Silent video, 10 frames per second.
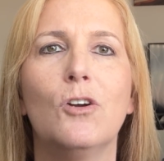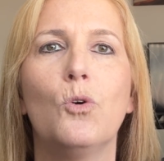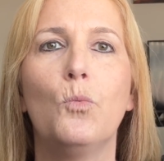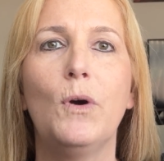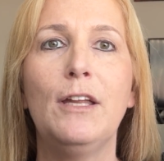
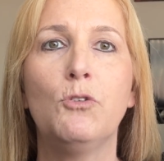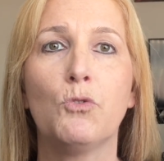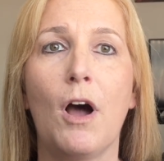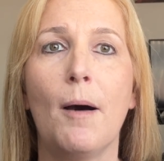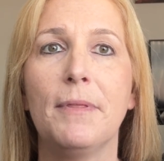We
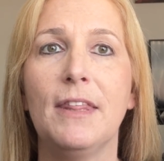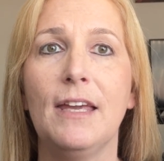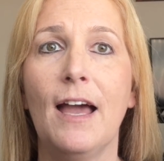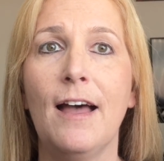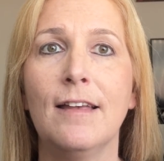drop
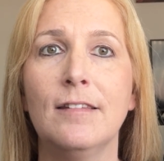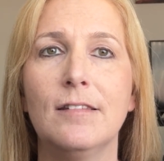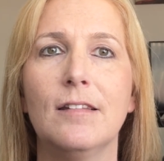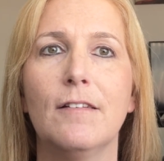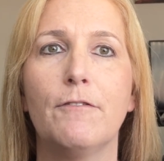the
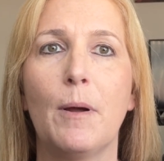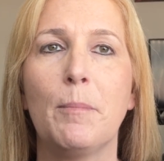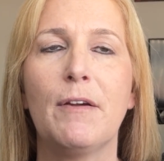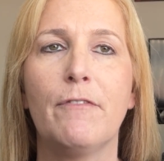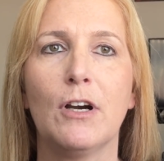S from
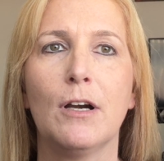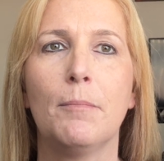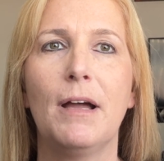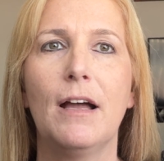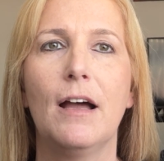the
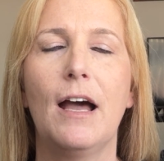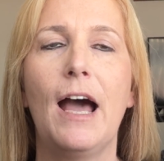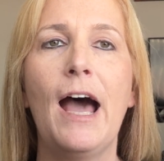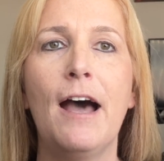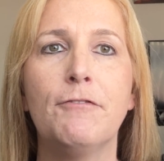verb
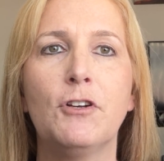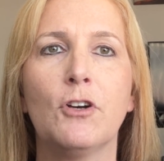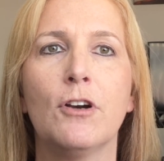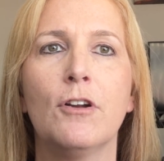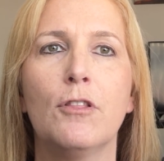
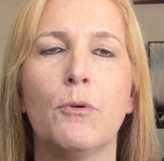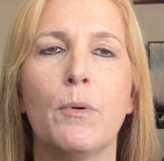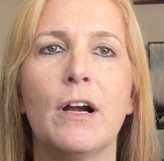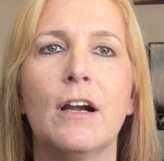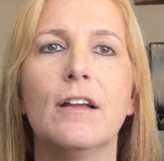after the
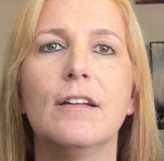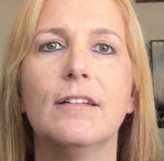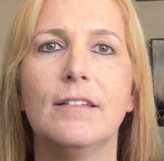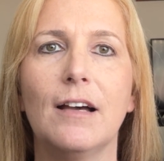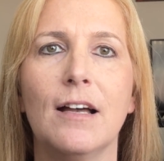word
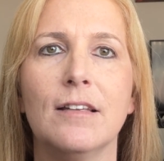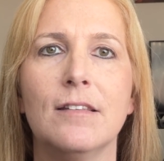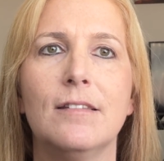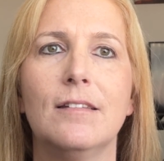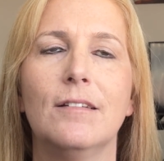
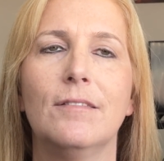does.